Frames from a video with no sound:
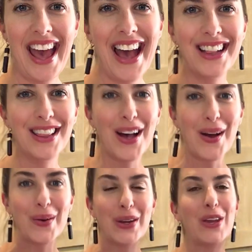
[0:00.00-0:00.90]

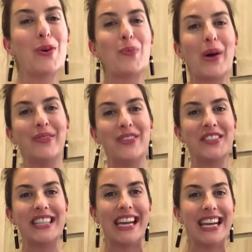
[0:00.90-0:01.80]
Hello, Hume
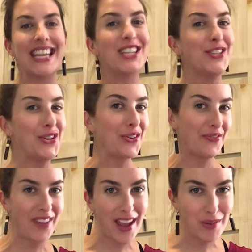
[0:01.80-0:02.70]
115. It is your
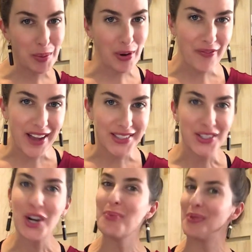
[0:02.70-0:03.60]
favorite
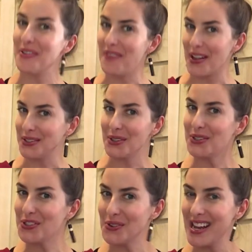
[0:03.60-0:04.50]
professor, Professor
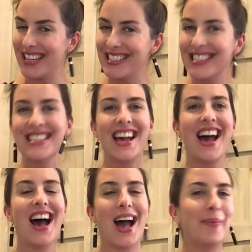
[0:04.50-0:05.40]
Trent.
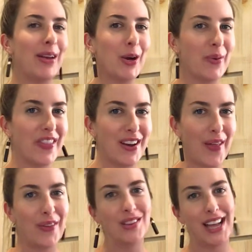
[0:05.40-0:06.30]
I'm here with
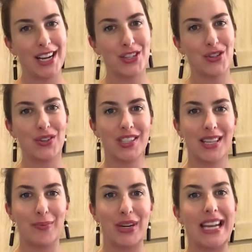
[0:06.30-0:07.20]
another lecture
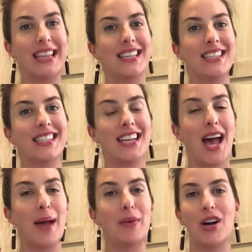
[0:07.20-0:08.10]
summary, this
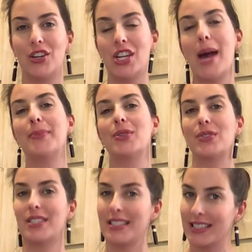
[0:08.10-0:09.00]
time on
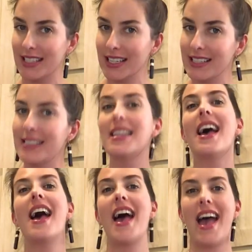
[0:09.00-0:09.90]
chapters 6
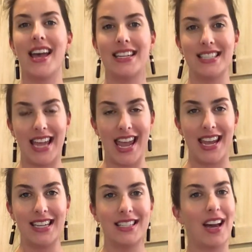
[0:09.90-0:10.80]
and
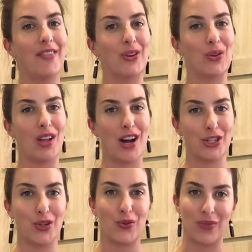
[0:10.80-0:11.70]
8 of your
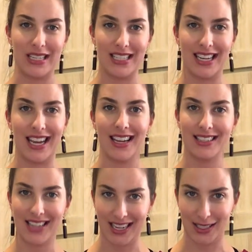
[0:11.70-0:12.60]
logical reasoning
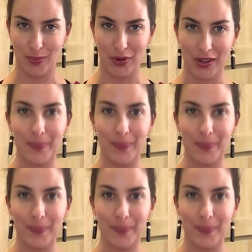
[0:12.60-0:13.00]
textbook.